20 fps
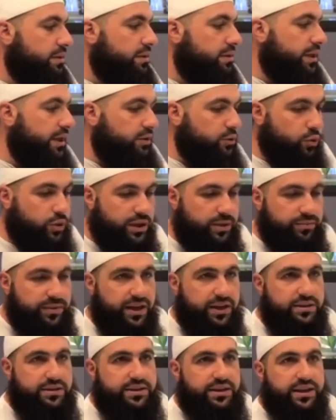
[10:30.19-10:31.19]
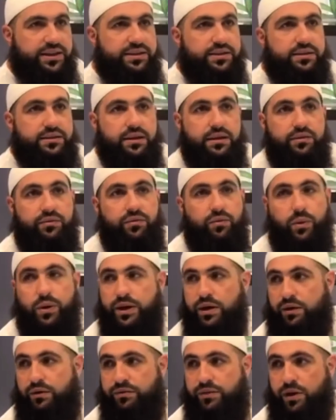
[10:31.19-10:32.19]
they took him downstairs into the
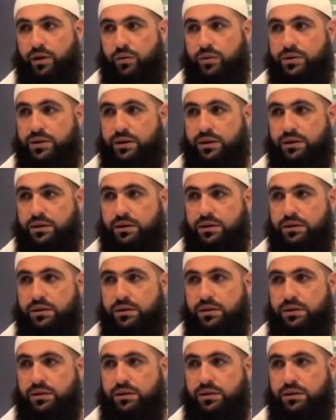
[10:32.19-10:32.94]
foyer of the hotel,